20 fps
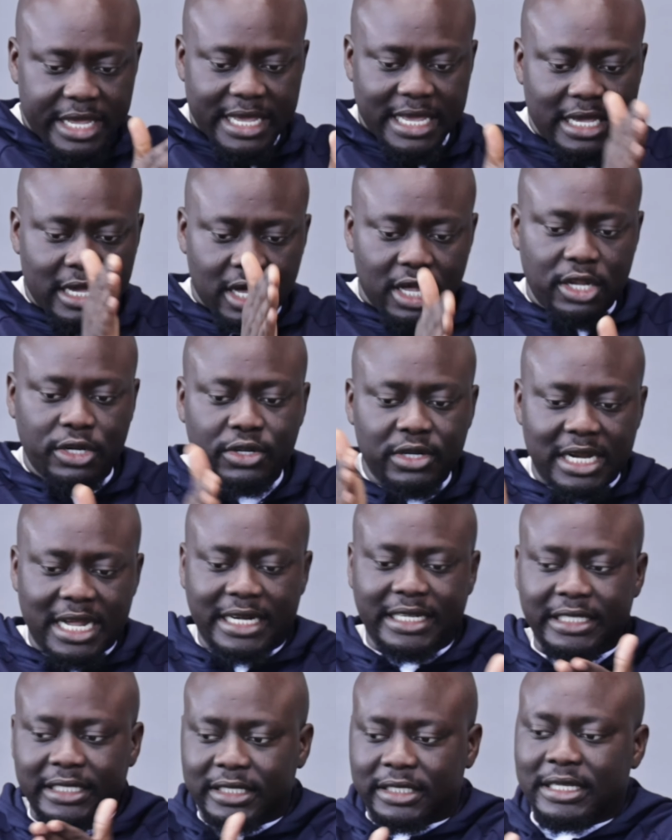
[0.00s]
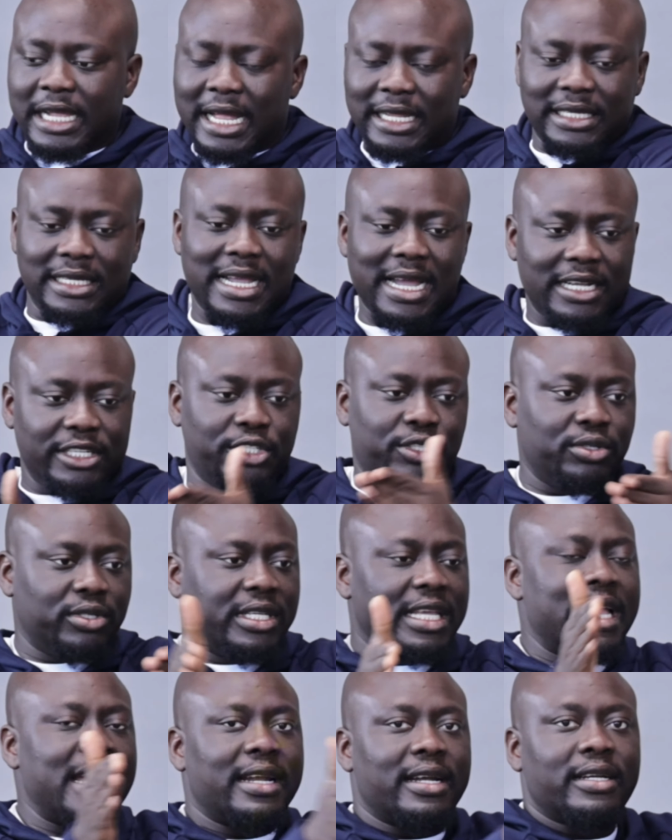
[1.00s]
that is attached
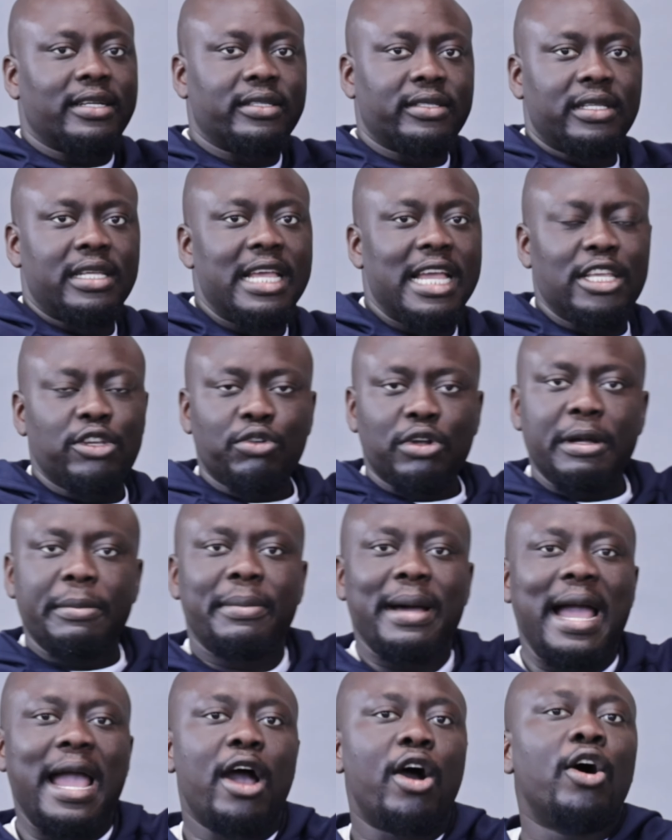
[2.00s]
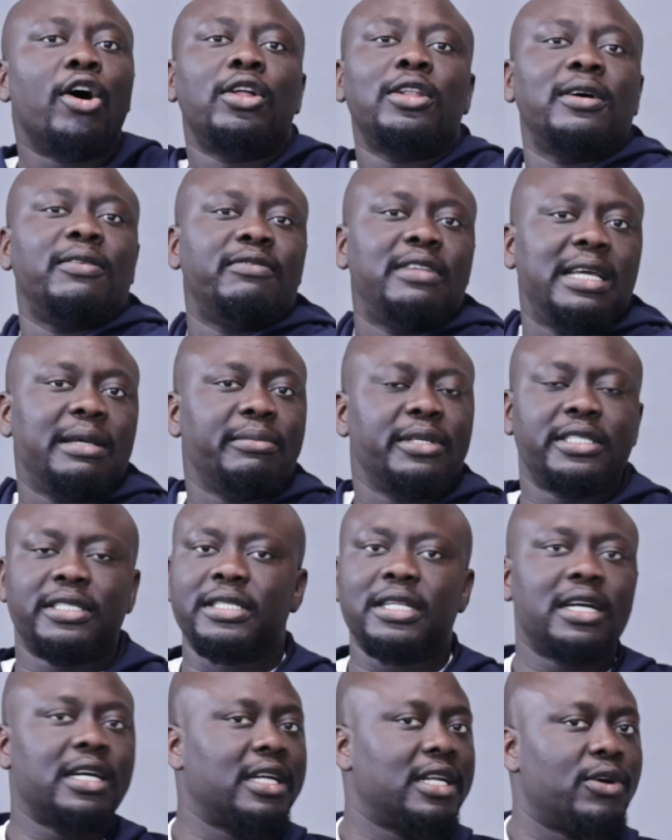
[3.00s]
together, and you want to buy all of them,
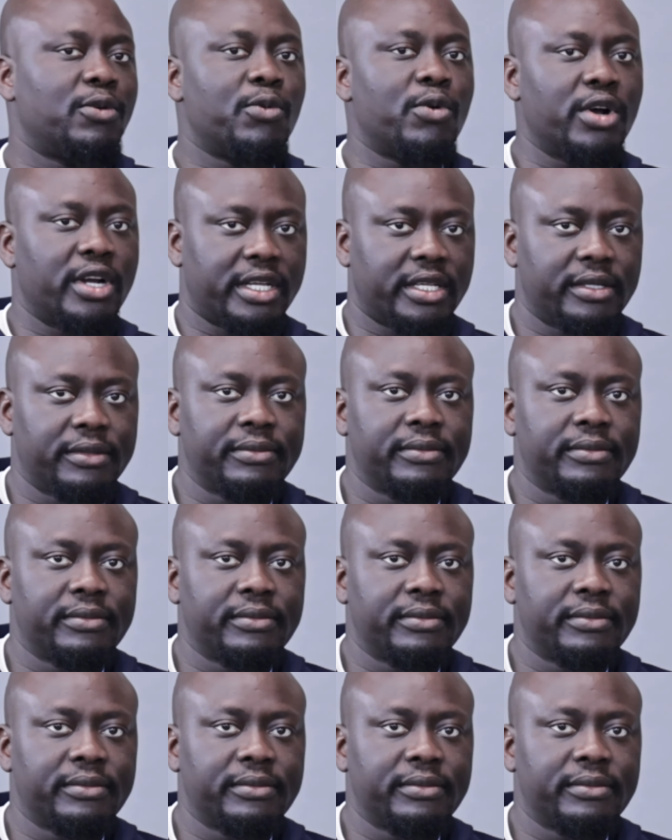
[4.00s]
it's not going to work.